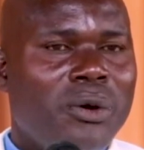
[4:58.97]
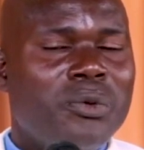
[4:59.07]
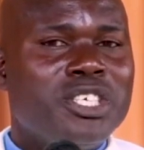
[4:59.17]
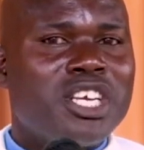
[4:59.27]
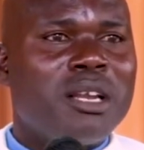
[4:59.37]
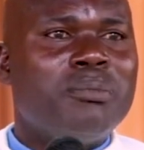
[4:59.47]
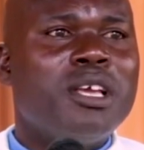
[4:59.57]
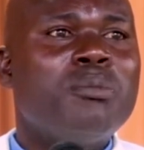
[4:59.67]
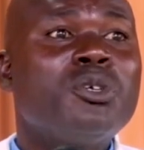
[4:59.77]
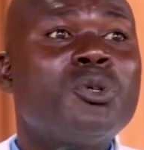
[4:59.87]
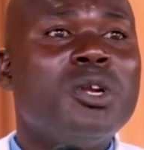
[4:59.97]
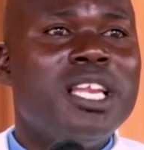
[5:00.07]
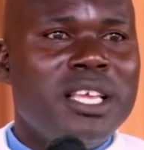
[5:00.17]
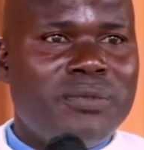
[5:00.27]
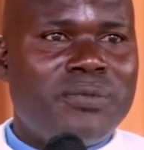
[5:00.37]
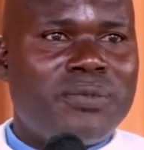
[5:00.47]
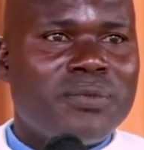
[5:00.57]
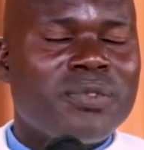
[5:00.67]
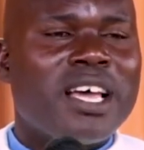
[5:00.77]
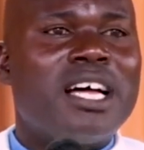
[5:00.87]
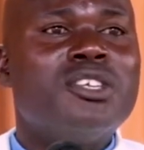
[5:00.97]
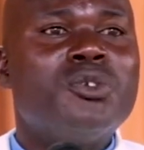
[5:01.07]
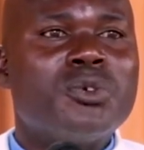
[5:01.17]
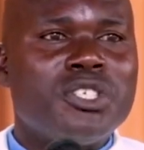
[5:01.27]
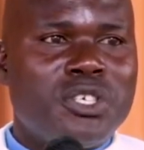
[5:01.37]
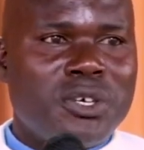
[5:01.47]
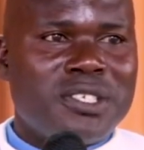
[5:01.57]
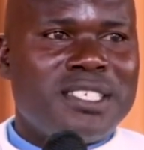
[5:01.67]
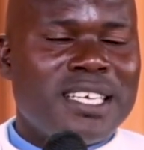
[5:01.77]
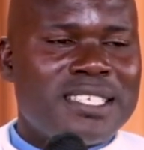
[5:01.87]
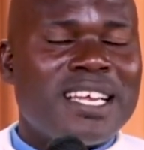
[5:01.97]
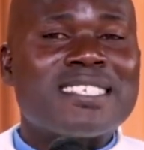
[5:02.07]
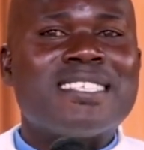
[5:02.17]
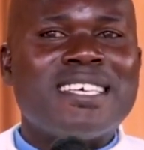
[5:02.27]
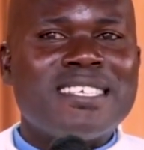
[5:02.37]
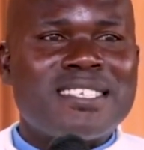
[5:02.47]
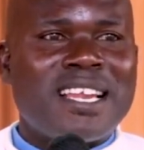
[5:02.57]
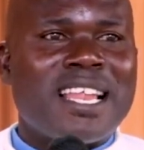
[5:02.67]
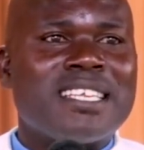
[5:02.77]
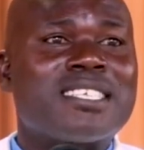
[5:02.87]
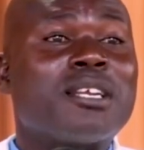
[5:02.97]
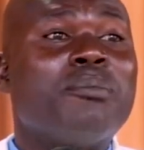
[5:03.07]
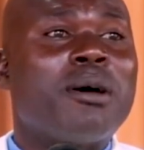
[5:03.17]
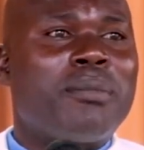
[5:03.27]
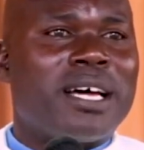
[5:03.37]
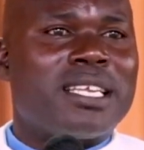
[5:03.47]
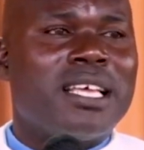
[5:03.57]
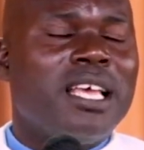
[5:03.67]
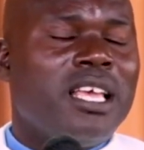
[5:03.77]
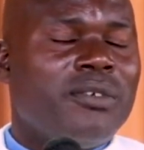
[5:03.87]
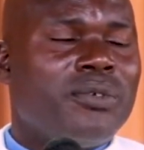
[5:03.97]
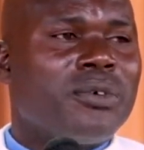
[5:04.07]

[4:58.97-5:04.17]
we shall be able to live and to rejoice, just as the Israelites remembered. If